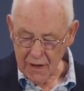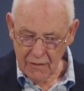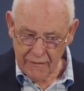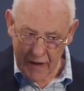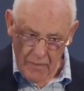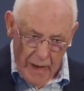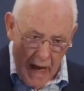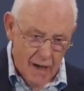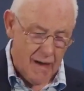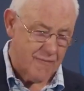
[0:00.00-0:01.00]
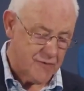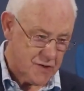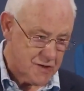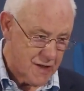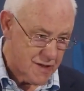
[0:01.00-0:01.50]
We've had a power
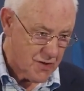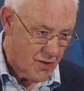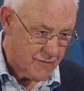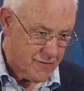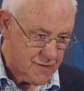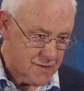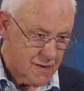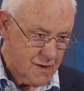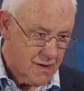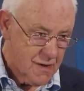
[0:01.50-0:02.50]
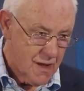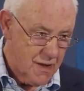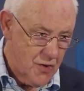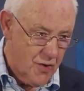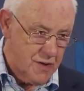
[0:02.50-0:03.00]
emphasis in this conference.
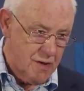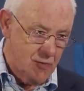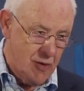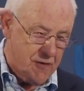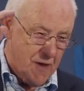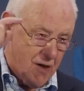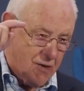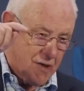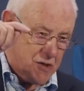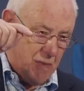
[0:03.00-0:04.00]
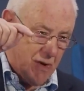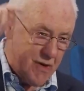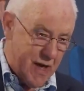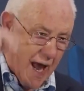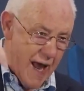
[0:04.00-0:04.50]
Anointed with the Holy
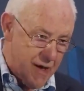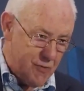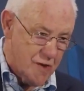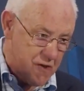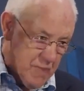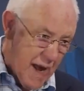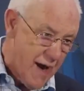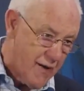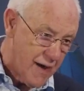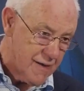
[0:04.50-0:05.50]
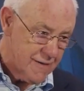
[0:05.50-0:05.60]
Spirit and with power.